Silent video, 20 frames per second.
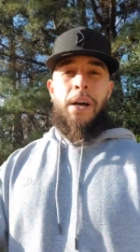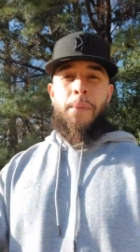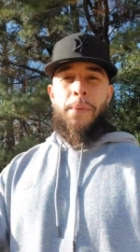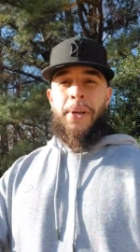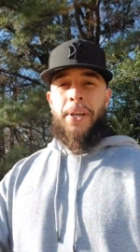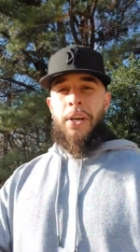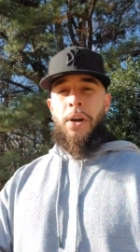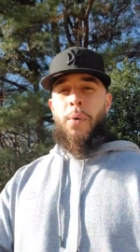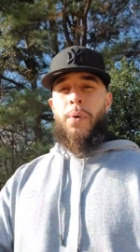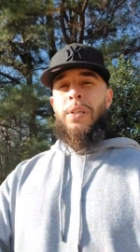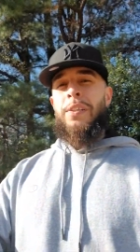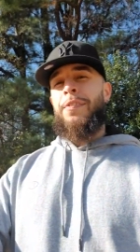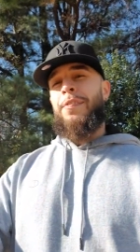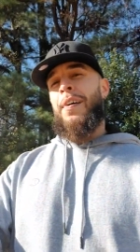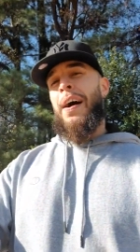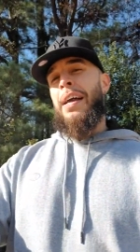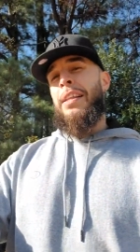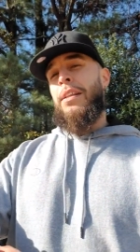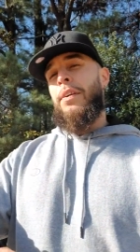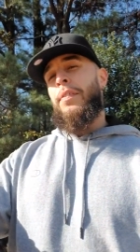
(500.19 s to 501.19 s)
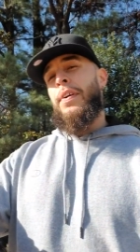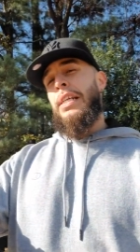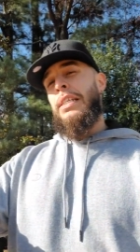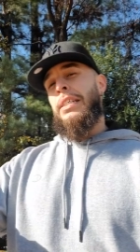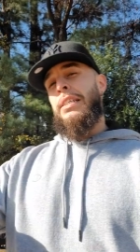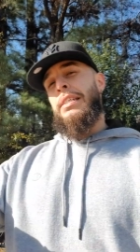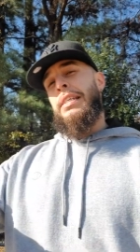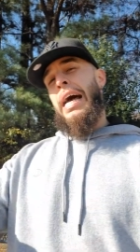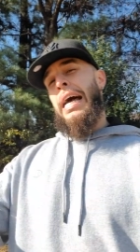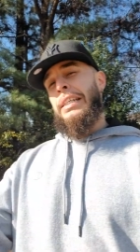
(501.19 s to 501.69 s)
We can always find the
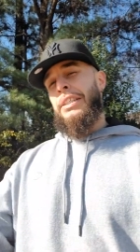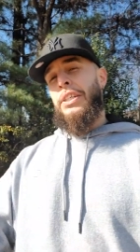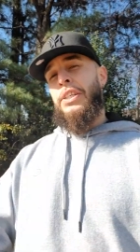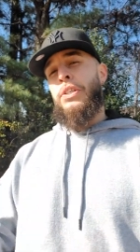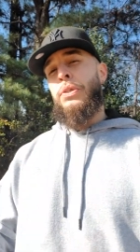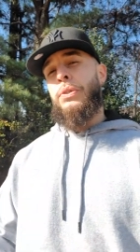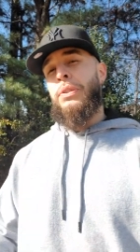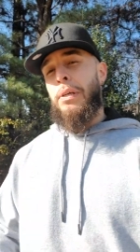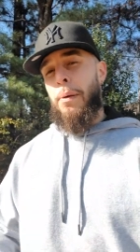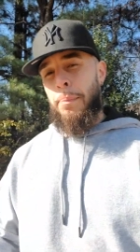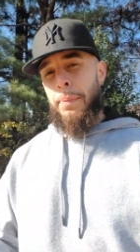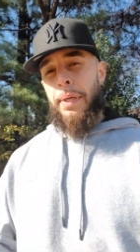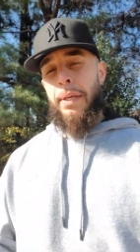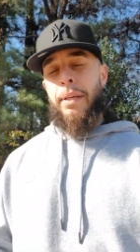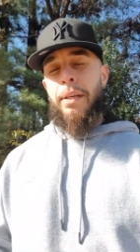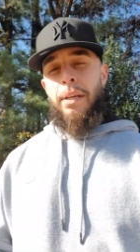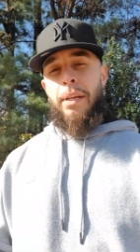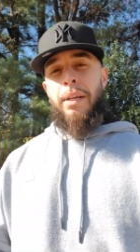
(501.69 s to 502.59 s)
reason not to do something.